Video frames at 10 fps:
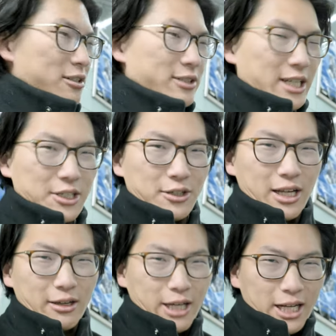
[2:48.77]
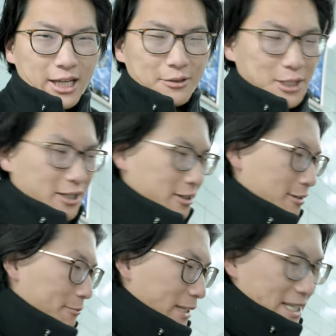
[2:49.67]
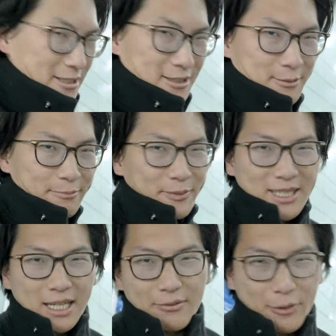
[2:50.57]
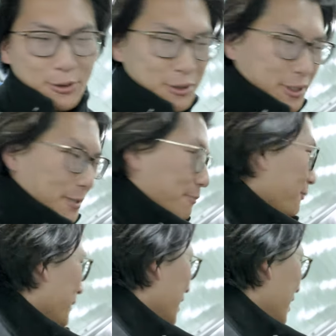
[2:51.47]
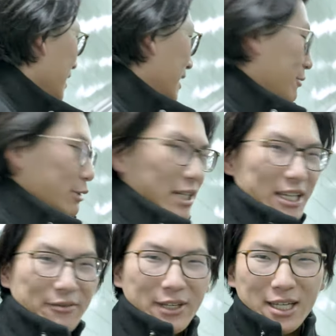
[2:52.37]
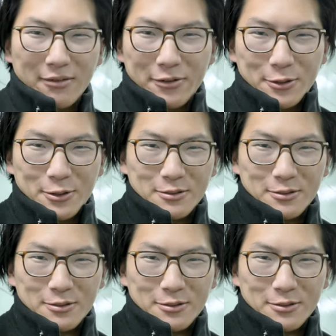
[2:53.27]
Station now, heading out here, east, down 4th Street. And we're gonna eat vegan food.